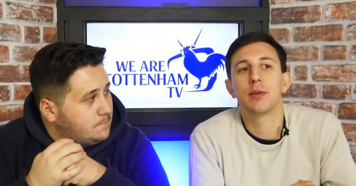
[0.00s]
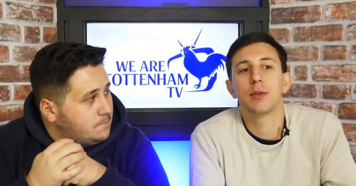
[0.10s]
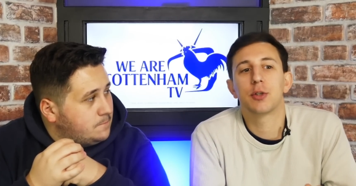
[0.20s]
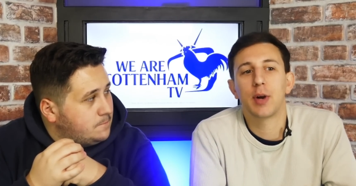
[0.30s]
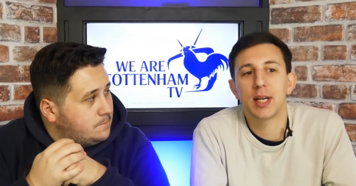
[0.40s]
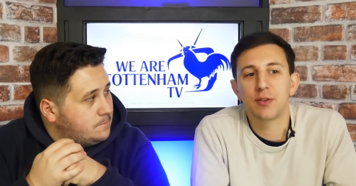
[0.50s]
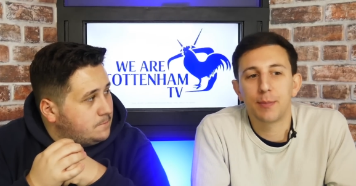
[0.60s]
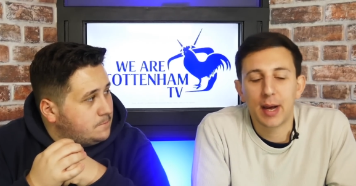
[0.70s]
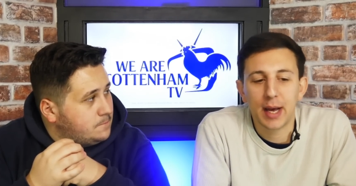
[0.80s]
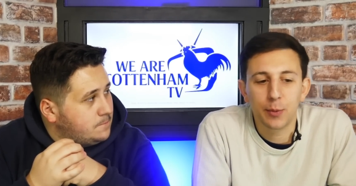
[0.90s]
Speaker 1: the transfer
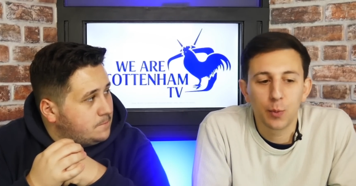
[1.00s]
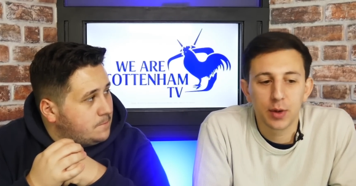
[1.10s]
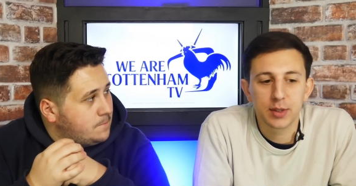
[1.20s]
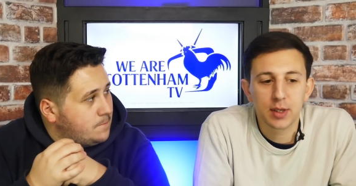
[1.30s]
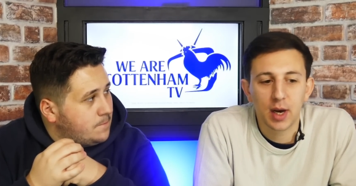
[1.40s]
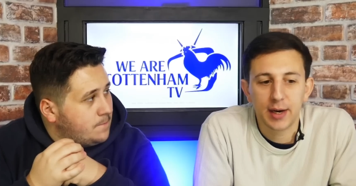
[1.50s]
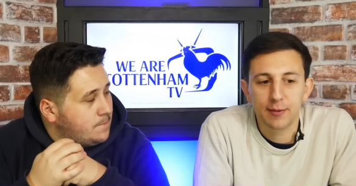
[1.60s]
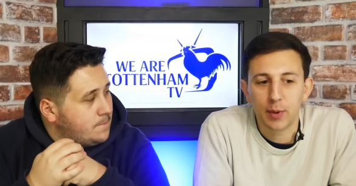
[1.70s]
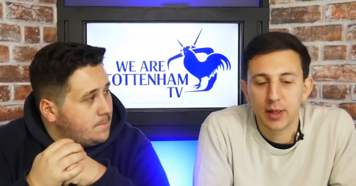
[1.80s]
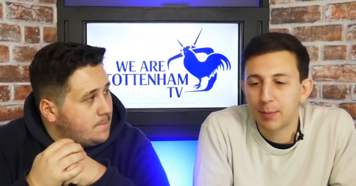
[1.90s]
ban was kind of
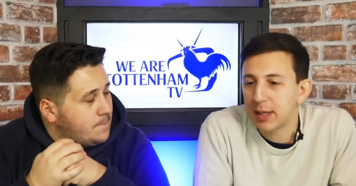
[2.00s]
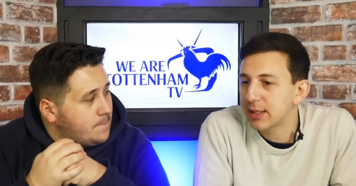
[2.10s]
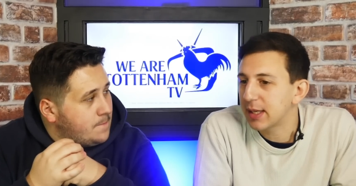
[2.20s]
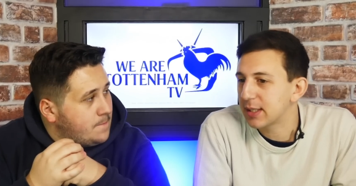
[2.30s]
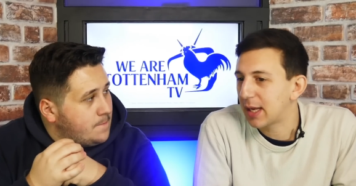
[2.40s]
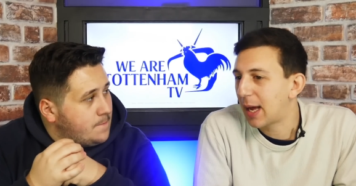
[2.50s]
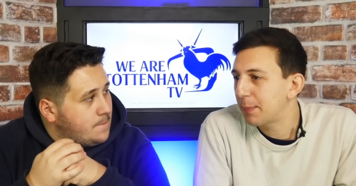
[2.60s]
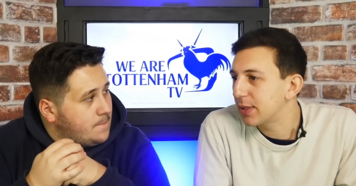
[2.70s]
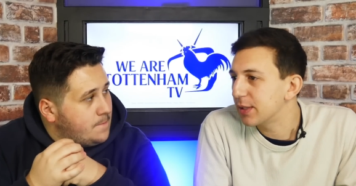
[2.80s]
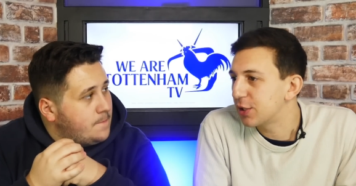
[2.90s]
one of the best things that
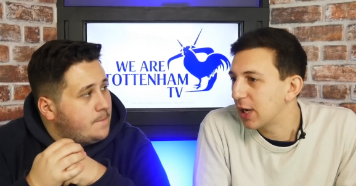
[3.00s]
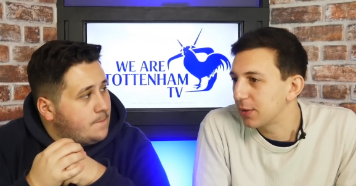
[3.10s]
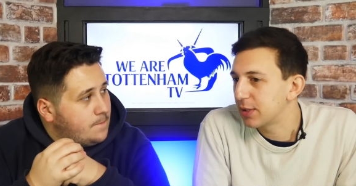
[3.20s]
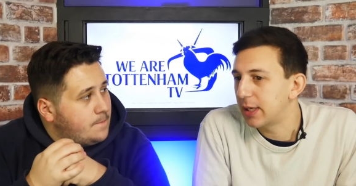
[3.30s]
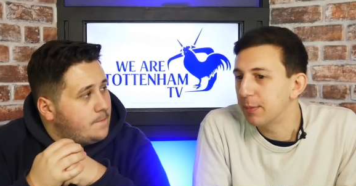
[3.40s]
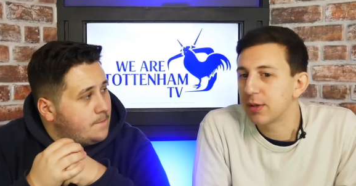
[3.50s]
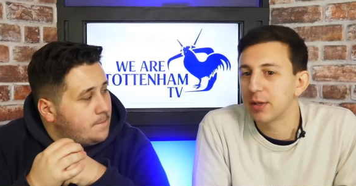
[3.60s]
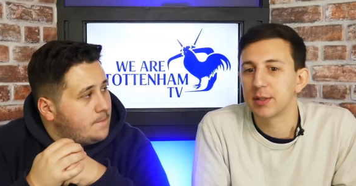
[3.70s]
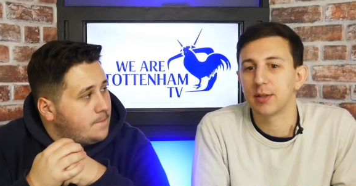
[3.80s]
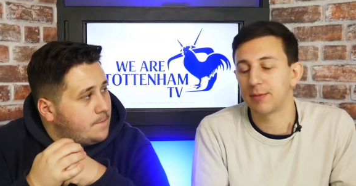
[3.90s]
happened to mm. Chelsea
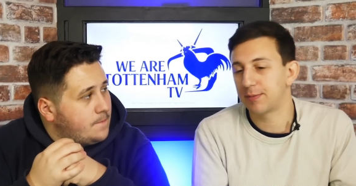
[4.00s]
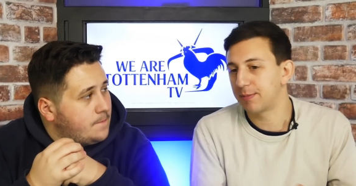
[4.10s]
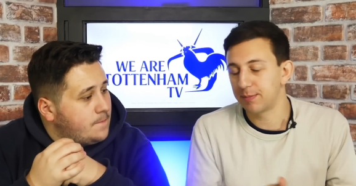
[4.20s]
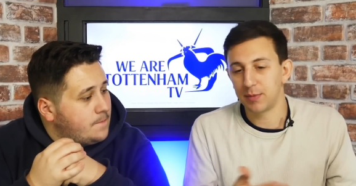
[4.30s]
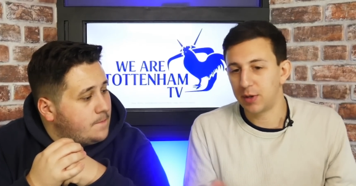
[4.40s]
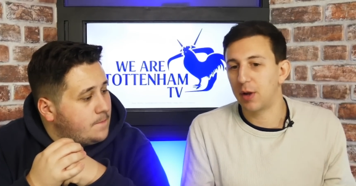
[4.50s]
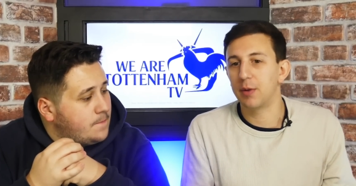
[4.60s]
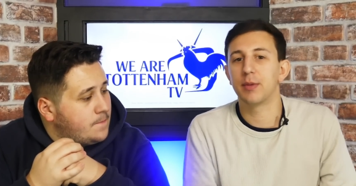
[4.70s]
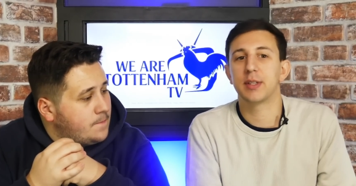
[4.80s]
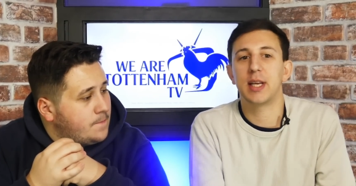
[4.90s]
because of you know
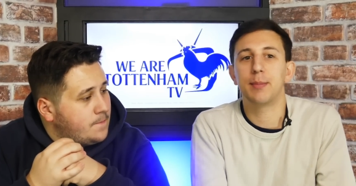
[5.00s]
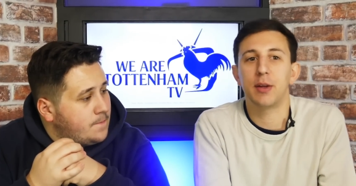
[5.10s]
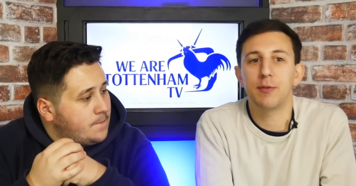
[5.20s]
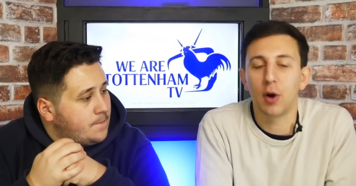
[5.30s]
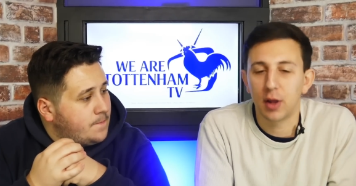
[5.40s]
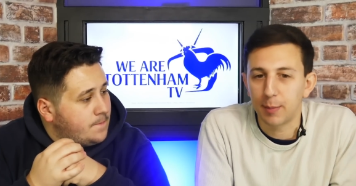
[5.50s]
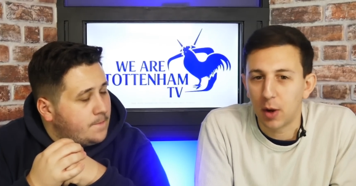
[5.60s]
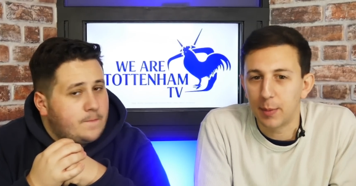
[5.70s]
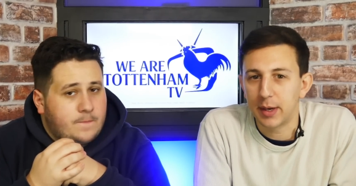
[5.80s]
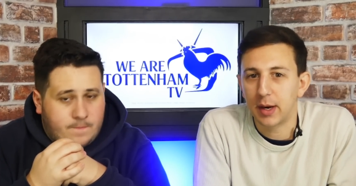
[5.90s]
the team that you've got at the
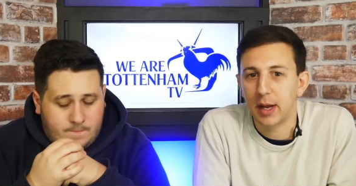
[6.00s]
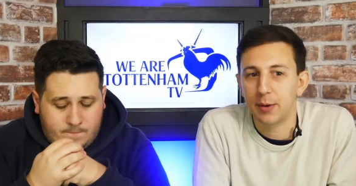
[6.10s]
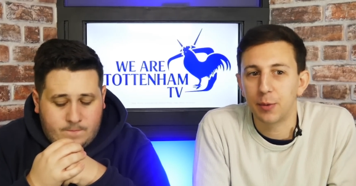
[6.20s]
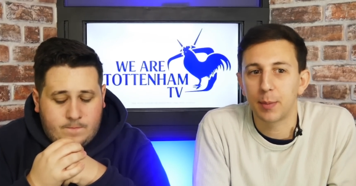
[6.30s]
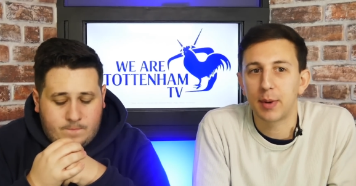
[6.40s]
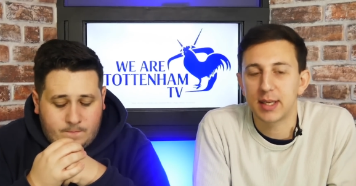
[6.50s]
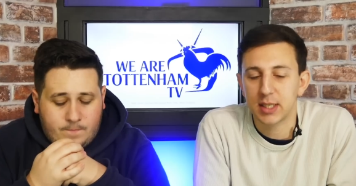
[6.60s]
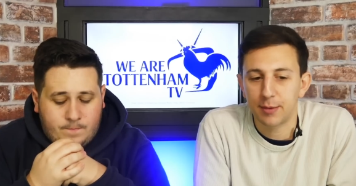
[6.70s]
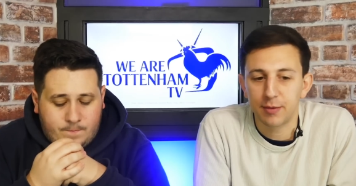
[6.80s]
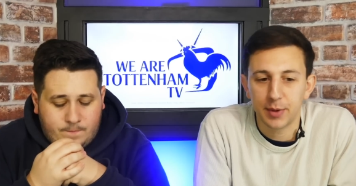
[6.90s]
moment mm. and all the players
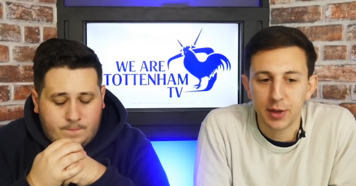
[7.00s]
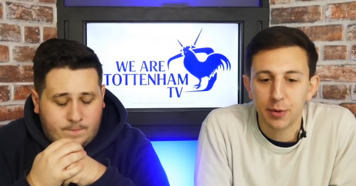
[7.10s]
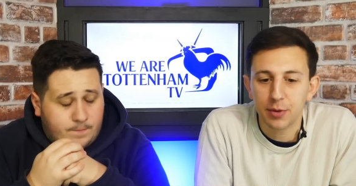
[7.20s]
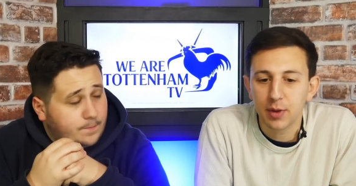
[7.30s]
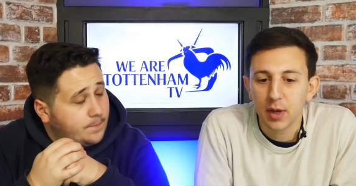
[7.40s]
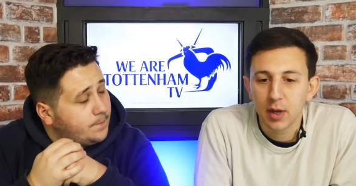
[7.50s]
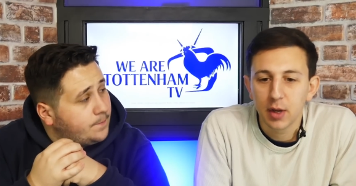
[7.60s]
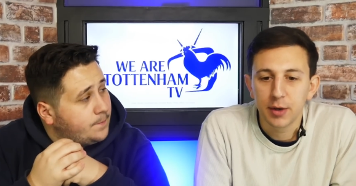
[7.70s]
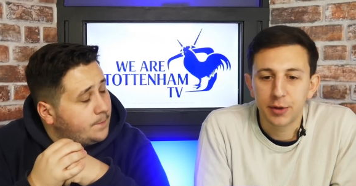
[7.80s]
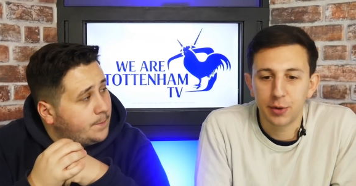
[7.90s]
coming from the youth.
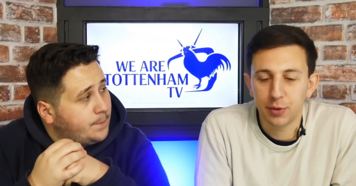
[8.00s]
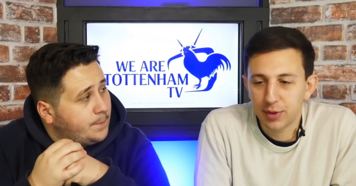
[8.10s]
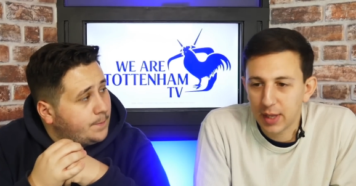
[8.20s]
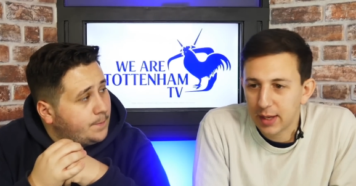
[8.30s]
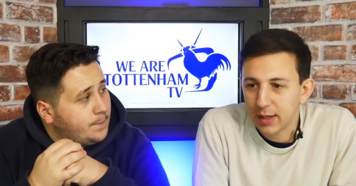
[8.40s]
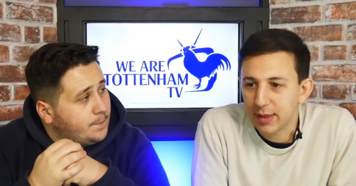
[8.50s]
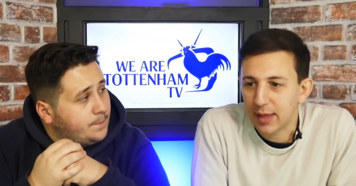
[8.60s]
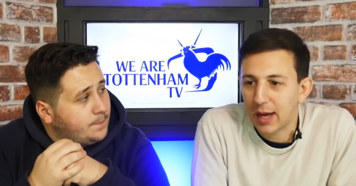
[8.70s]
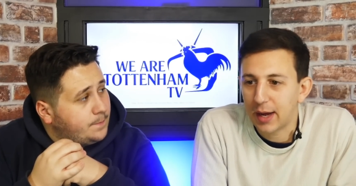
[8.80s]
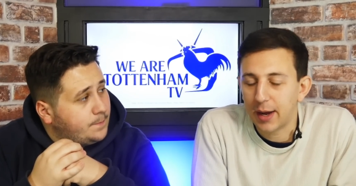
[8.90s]
Do you think
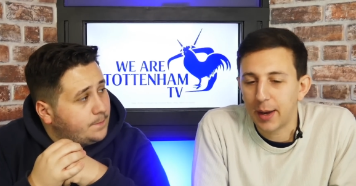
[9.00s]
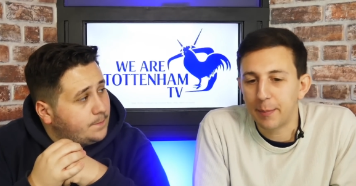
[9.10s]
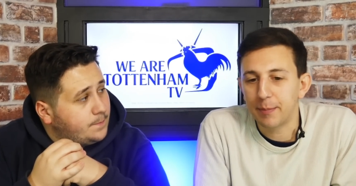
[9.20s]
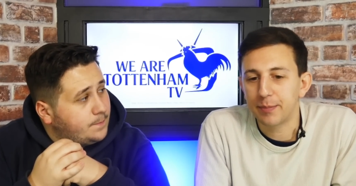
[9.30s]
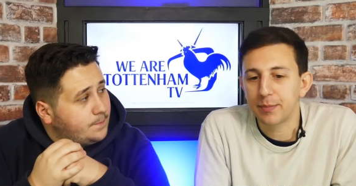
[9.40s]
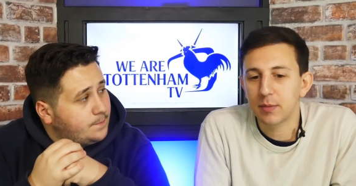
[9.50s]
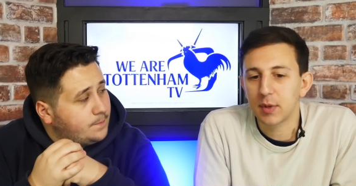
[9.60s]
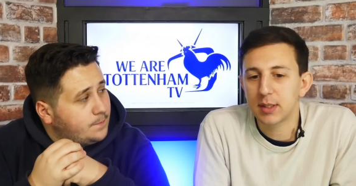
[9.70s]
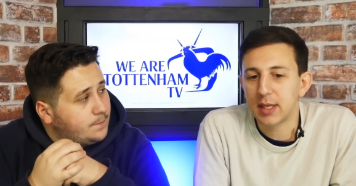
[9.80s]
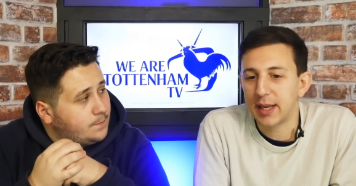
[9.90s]
that um,
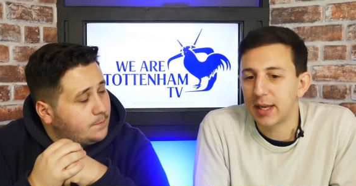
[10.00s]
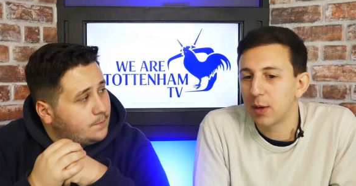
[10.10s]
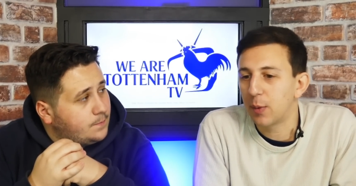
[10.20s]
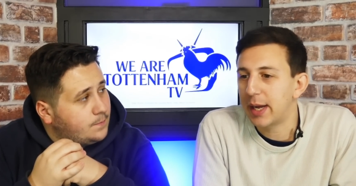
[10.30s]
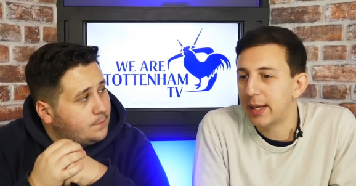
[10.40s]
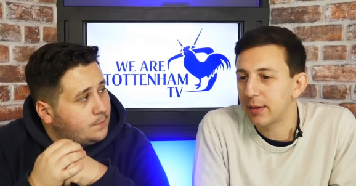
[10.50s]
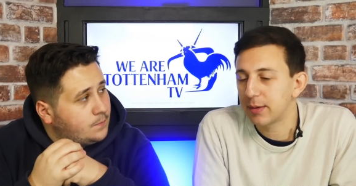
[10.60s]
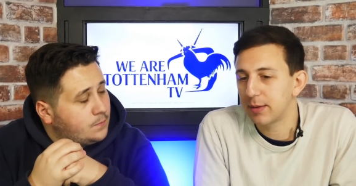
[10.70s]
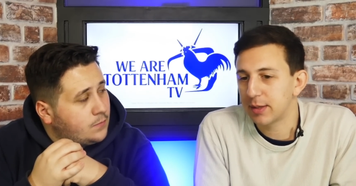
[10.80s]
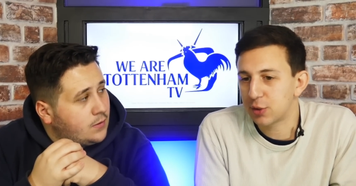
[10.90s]
taking away
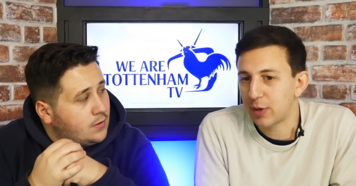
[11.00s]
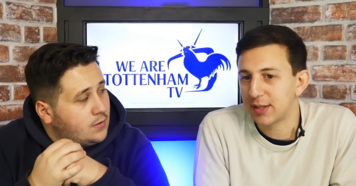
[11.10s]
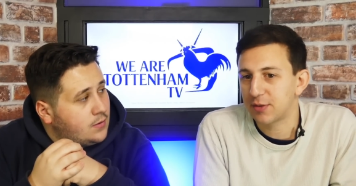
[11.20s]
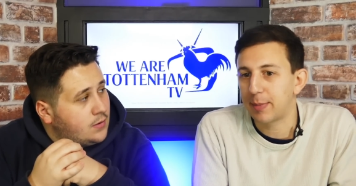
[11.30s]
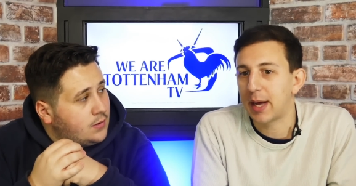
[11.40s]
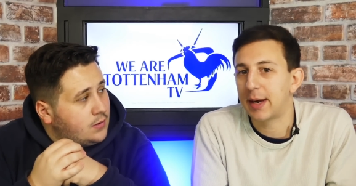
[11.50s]
this transfer ban